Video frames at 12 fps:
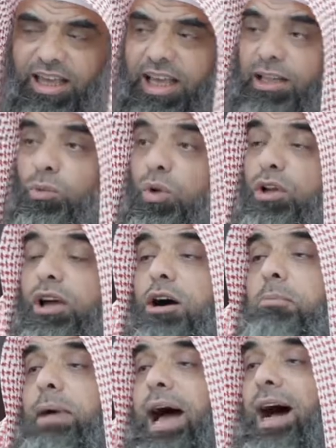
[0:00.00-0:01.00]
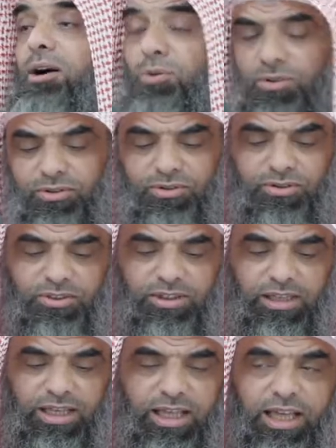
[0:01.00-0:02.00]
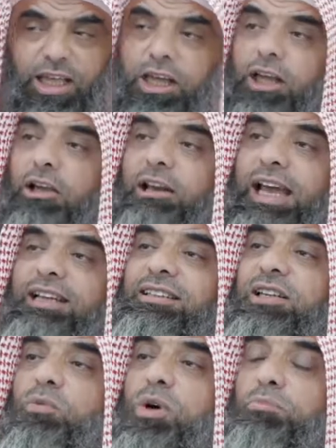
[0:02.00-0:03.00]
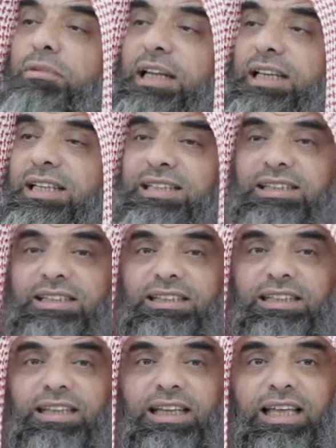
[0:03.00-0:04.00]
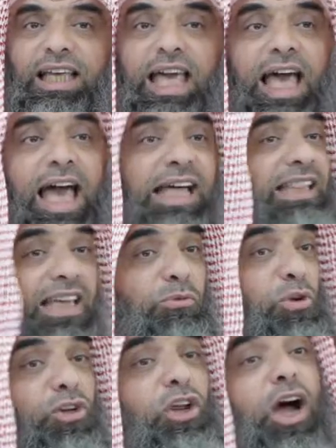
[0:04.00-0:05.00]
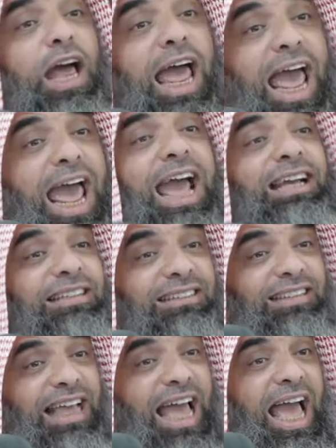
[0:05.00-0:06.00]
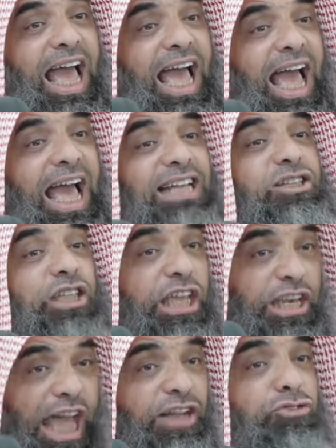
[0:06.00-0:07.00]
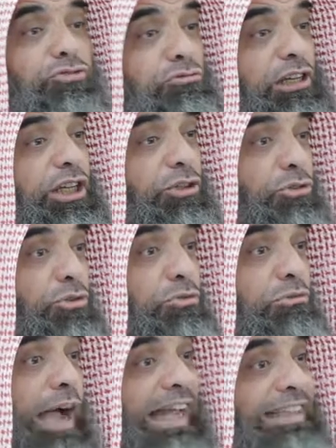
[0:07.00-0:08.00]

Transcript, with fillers: It will come out, collect in one place, and they will not act as they naturally do